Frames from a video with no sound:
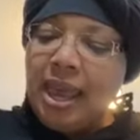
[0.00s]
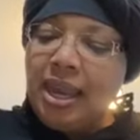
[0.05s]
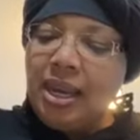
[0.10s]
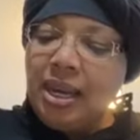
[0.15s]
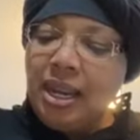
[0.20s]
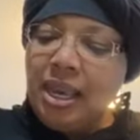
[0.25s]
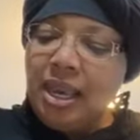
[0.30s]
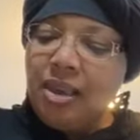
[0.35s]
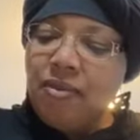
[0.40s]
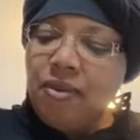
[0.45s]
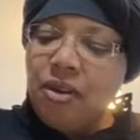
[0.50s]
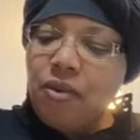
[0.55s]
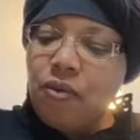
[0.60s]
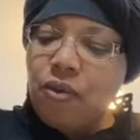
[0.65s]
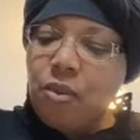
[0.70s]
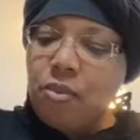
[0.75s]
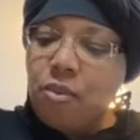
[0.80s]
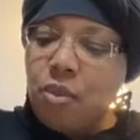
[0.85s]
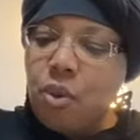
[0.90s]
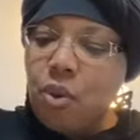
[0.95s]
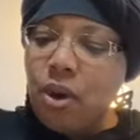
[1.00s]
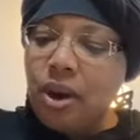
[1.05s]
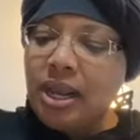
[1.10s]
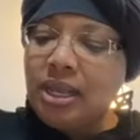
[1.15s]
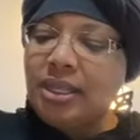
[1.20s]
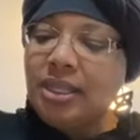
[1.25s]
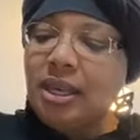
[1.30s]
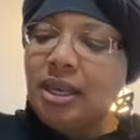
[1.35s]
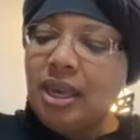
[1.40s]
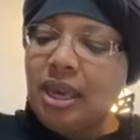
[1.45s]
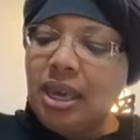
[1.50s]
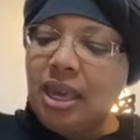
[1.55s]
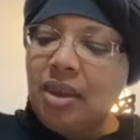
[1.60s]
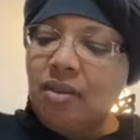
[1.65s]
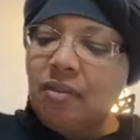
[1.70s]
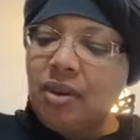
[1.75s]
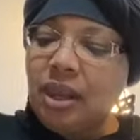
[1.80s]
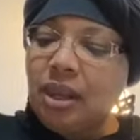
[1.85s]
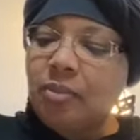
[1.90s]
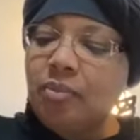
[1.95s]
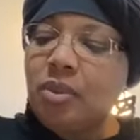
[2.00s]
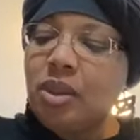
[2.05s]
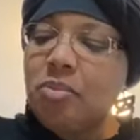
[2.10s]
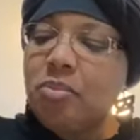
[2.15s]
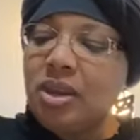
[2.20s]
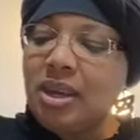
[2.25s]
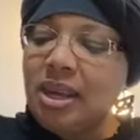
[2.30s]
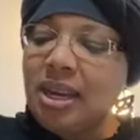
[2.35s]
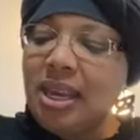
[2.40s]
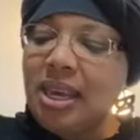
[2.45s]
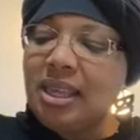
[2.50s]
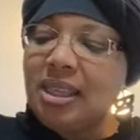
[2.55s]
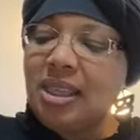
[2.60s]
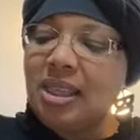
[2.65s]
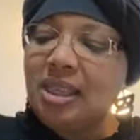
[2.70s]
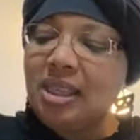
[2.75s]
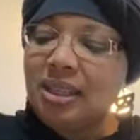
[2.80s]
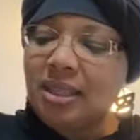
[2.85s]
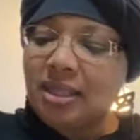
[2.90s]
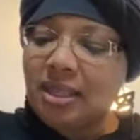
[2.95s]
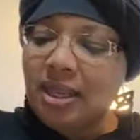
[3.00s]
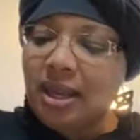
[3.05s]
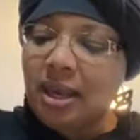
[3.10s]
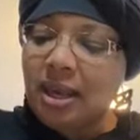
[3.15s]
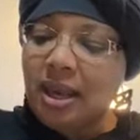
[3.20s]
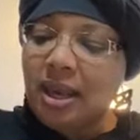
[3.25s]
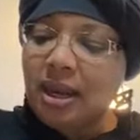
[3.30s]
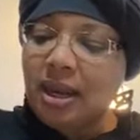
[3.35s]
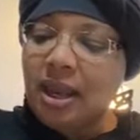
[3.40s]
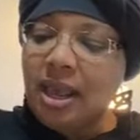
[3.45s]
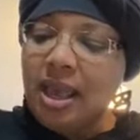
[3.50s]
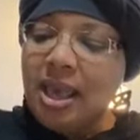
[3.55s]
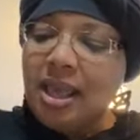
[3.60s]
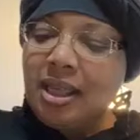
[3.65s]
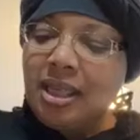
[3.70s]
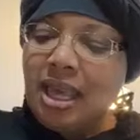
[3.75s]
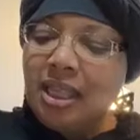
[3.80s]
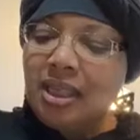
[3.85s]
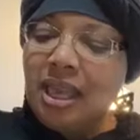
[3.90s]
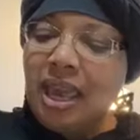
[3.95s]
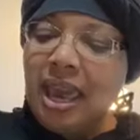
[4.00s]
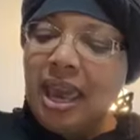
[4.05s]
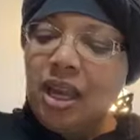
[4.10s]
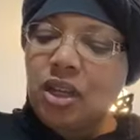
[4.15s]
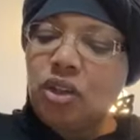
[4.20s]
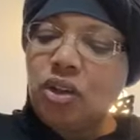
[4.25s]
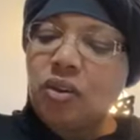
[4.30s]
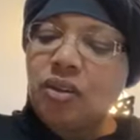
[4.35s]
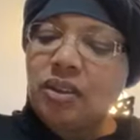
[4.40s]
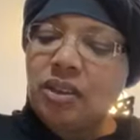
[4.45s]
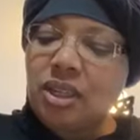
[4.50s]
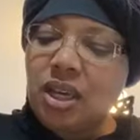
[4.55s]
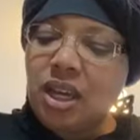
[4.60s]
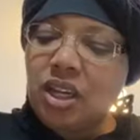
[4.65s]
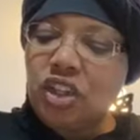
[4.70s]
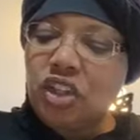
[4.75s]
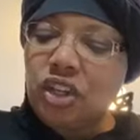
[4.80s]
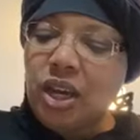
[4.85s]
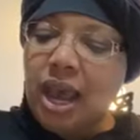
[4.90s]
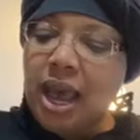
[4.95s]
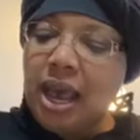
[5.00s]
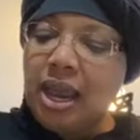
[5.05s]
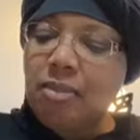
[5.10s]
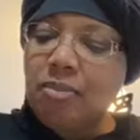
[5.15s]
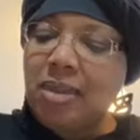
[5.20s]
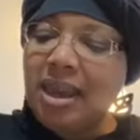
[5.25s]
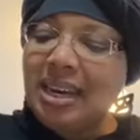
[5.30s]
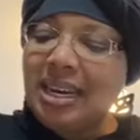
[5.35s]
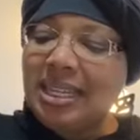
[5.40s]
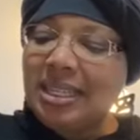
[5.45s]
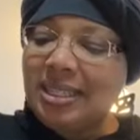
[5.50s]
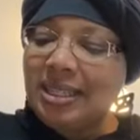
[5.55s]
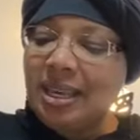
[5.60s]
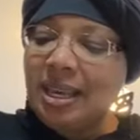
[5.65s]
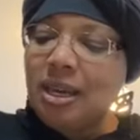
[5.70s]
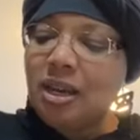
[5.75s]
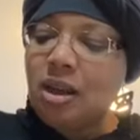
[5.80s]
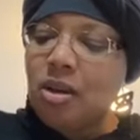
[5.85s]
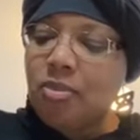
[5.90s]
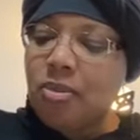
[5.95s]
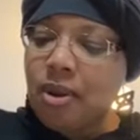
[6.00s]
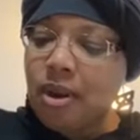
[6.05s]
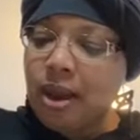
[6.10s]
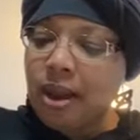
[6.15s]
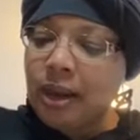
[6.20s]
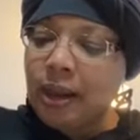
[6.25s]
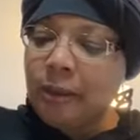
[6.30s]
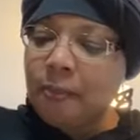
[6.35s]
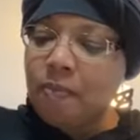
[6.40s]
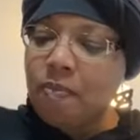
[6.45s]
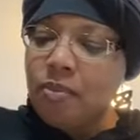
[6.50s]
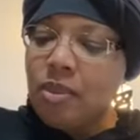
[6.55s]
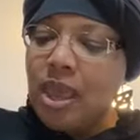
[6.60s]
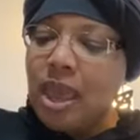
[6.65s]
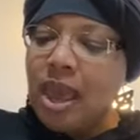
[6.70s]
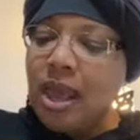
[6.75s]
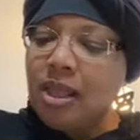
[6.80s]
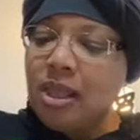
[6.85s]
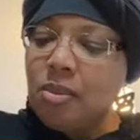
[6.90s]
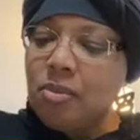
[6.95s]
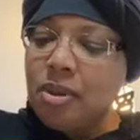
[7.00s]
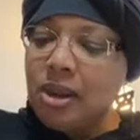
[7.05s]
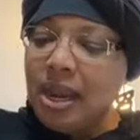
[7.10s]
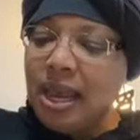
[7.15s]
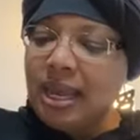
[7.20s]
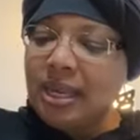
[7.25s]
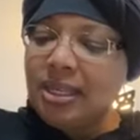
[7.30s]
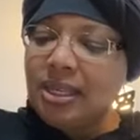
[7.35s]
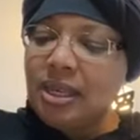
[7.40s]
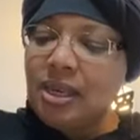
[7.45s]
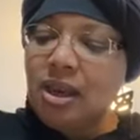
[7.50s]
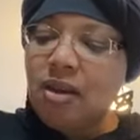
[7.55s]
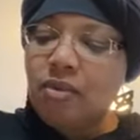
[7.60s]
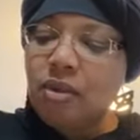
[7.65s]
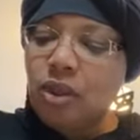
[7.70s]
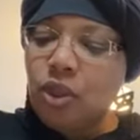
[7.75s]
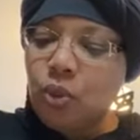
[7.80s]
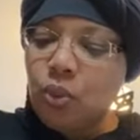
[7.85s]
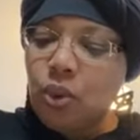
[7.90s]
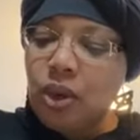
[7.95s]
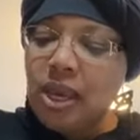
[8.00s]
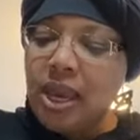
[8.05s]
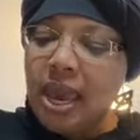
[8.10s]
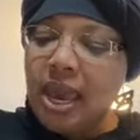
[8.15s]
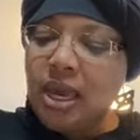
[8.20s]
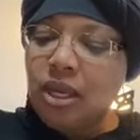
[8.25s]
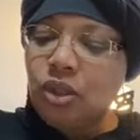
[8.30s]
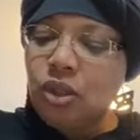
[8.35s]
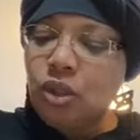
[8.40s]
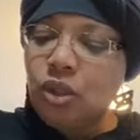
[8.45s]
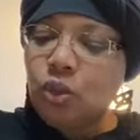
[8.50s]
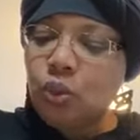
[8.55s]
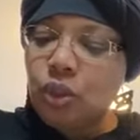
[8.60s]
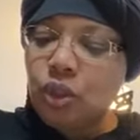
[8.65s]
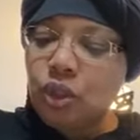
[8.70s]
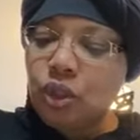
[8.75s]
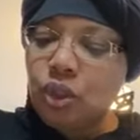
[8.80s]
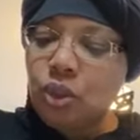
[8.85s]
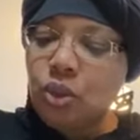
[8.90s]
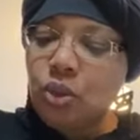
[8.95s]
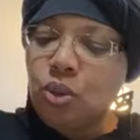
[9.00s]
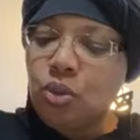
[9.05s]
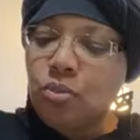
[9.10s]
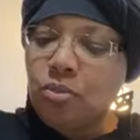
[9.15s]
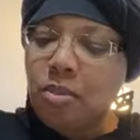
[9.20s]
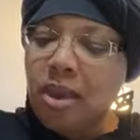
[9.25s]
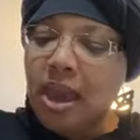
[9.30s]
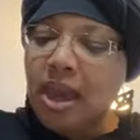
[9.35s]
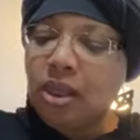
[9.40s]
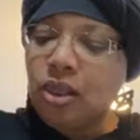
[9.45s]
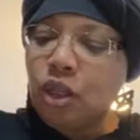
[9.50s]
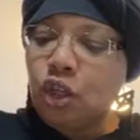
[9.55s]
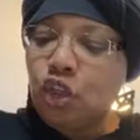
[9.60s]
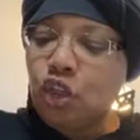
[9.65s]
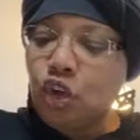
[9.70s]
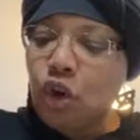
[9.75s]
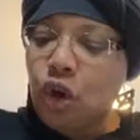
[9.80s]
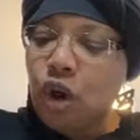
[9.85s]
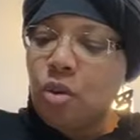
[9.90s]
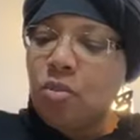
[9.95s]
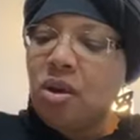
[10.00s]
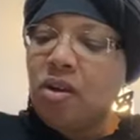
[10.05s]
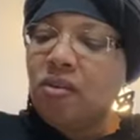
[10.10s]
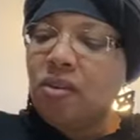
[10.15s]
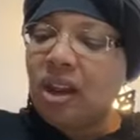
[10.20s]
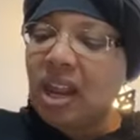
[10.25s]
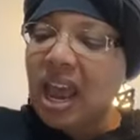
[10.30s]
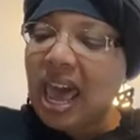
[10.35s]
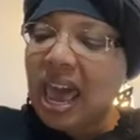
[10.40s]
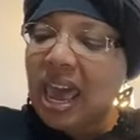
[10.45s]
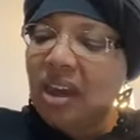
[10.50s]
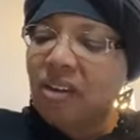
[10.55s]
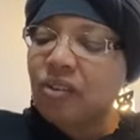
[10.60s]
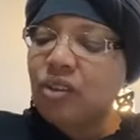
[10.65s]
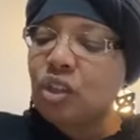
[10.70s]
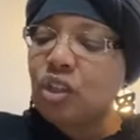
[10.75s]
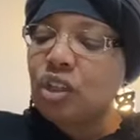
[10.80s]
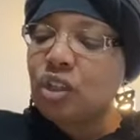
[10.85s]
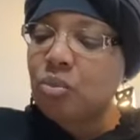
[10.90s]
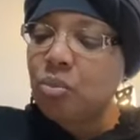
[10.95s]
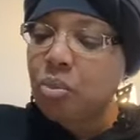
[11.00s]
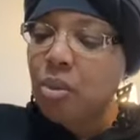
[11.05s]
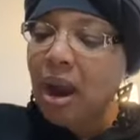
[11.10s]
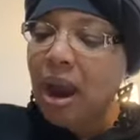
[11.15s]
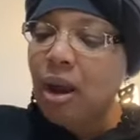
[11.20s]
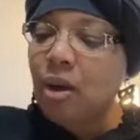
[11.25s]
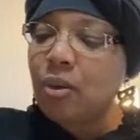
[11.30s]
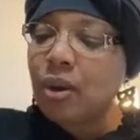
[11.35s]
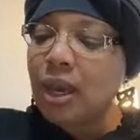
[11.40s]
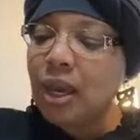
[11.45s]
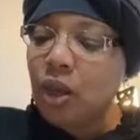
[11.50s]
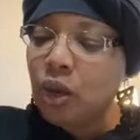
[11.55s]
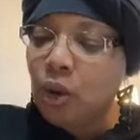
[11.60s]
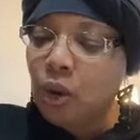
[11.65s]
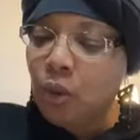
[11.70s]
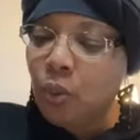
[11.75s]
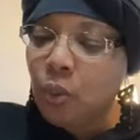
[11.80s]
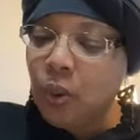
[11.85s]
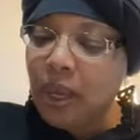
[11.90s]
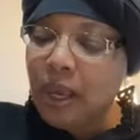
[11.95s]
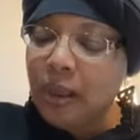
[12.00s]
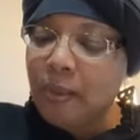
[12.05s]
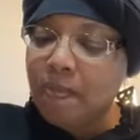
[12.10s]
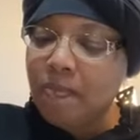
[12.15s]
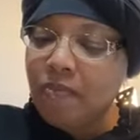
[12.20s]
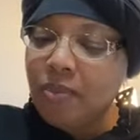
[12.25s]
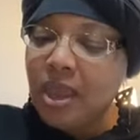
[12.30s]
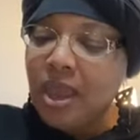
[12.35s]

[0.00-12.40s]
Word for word: And leave it from morning to evening beneath the sun that the angel of sunshine may descend upon it. And the blessing of the three angels will soon make the germ of life to sprout in your wheat.